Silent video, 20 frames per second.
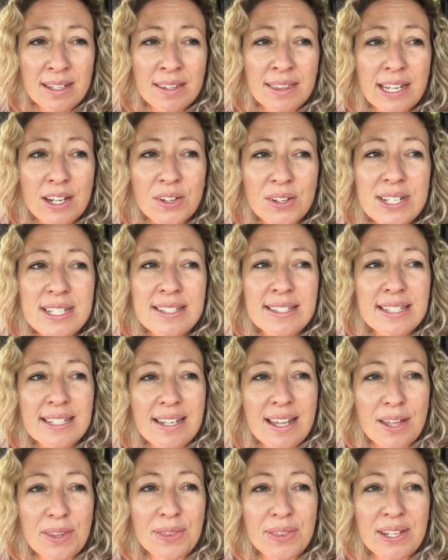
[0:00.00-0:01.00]
There is
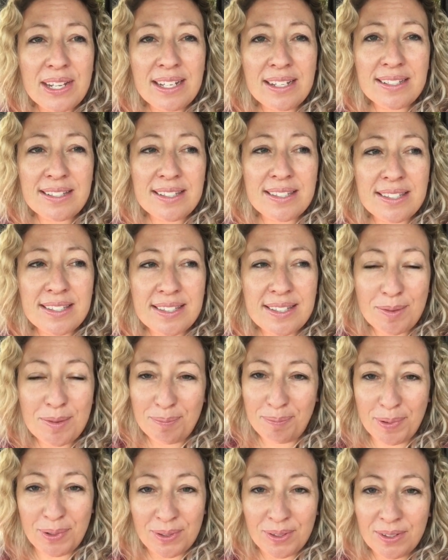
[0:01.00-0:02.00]
nothing
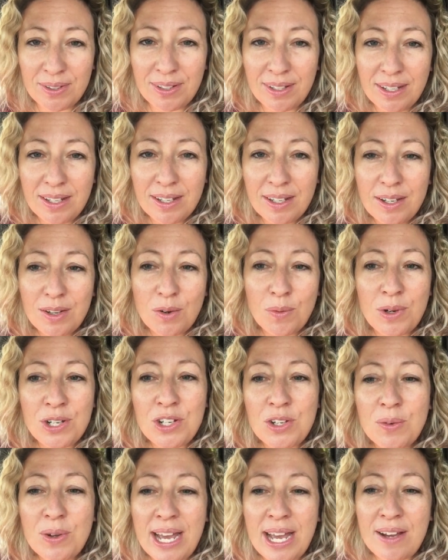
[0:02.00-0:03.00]
simple when
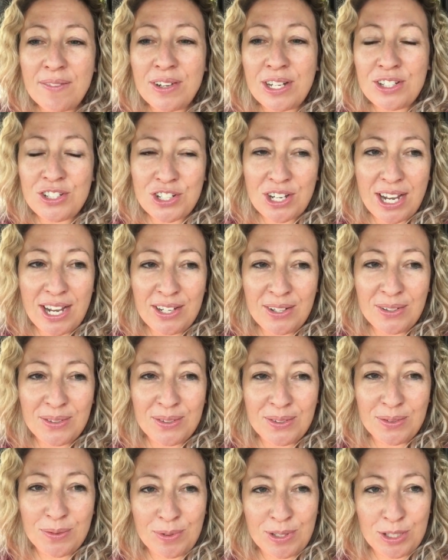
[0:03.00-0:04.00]
you have a
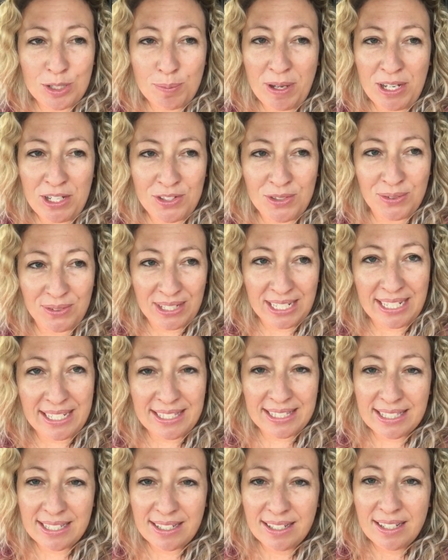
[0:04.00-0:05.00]
child with special
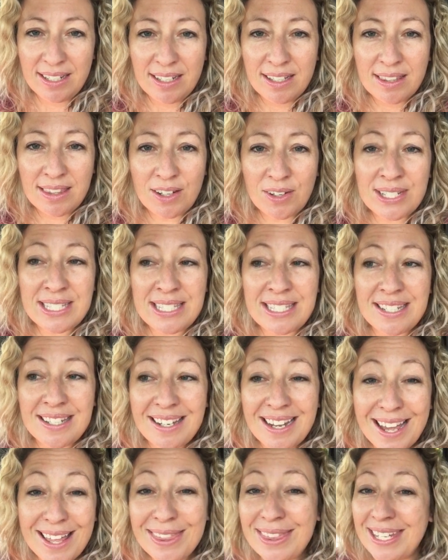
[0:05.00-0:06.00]
needs. There is
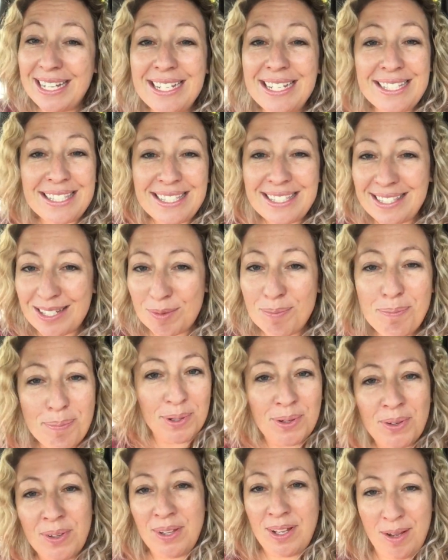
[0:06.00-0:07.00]
nothing
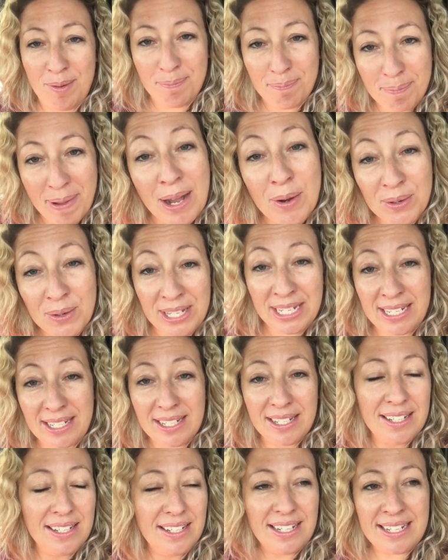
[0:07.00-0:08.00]
simple about it.
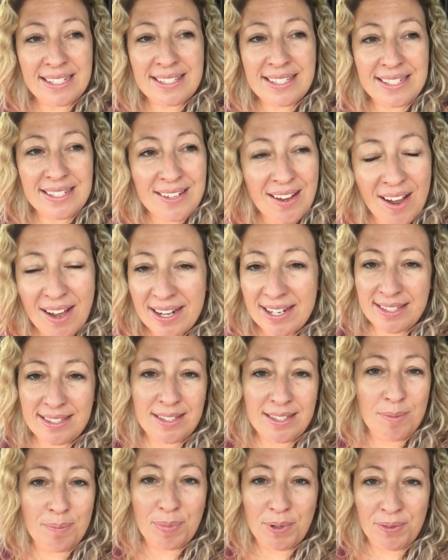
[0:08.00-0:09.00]
It's not a
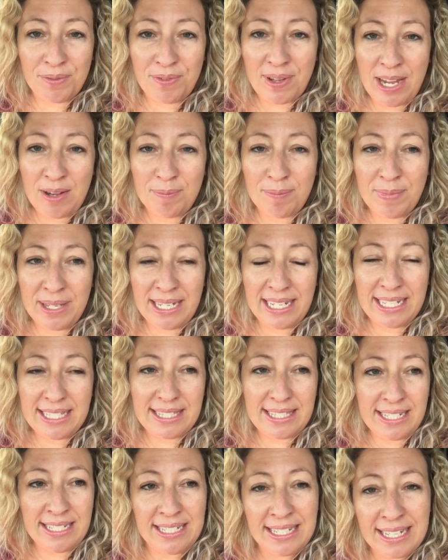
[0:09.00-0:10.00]
simple 5
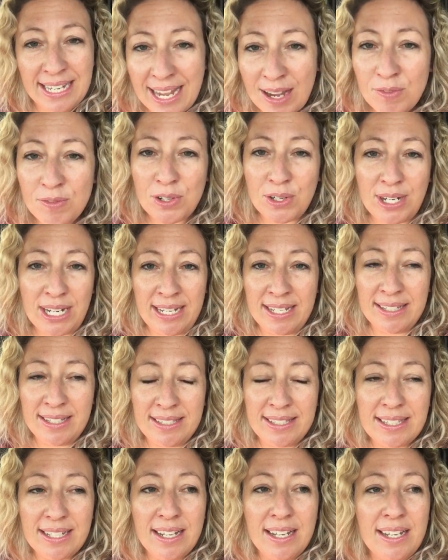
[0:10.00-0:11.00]
minutes. It never is.
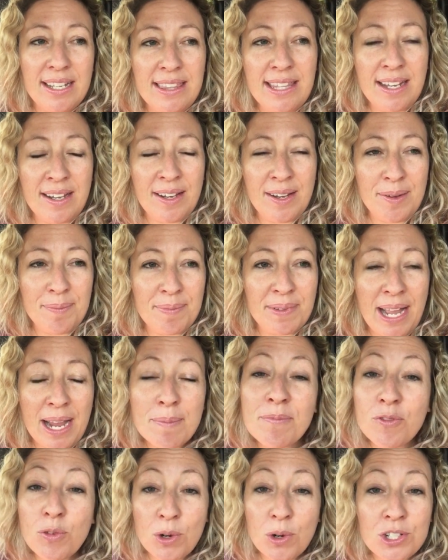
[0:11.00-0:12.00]

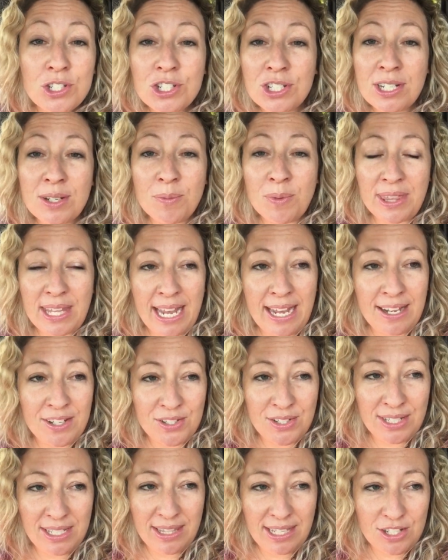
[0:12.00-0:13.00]
I'm fortunate with
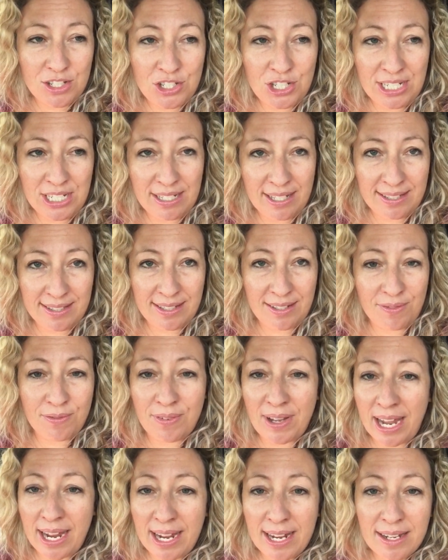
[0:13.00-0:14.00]
Ashlyn that she doesn't
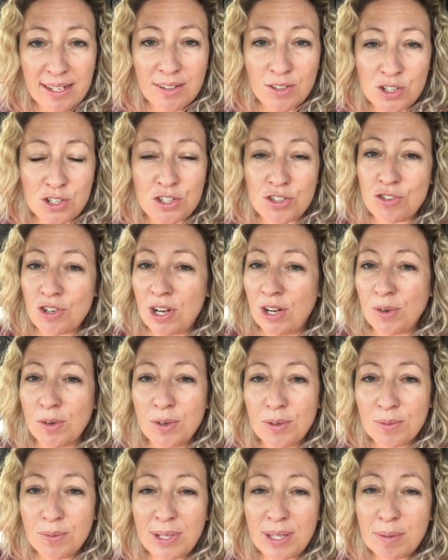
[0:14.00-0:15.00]
fight or
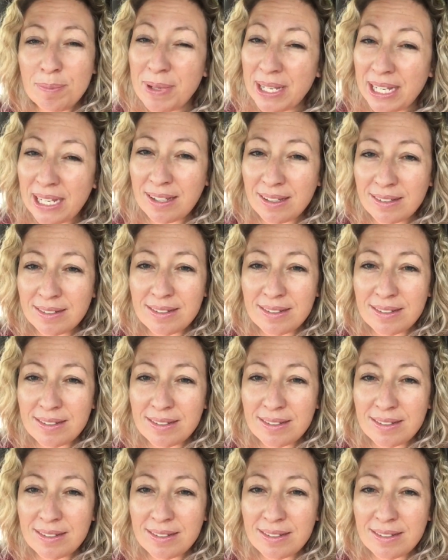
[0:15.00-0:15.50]
struggle with me,